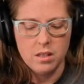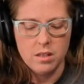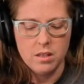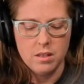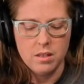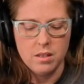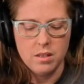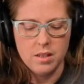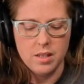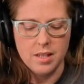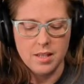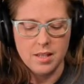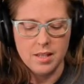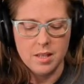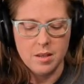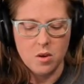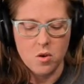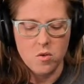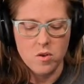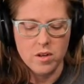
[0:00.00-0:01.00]
Since
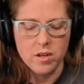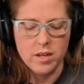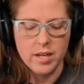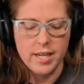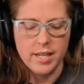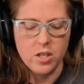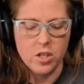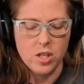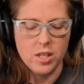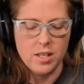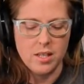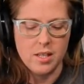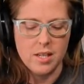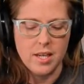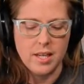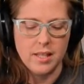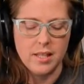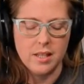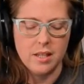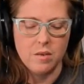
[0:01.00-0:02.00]
the 1/4" is
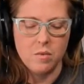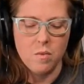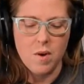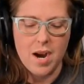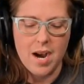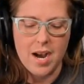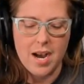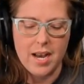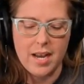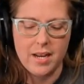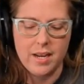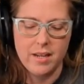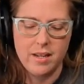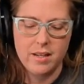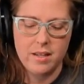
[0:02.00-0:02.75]
nice and wide,